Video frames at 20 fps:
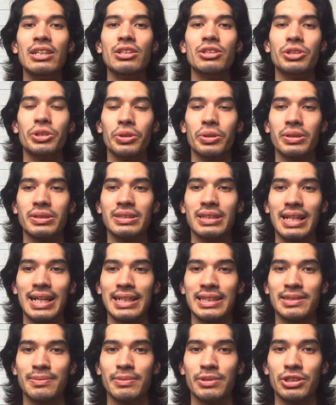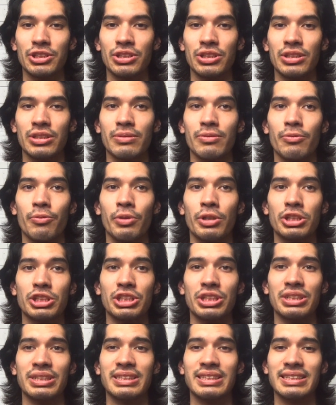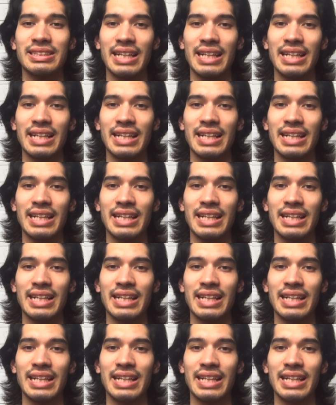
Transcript: do this last mission, which is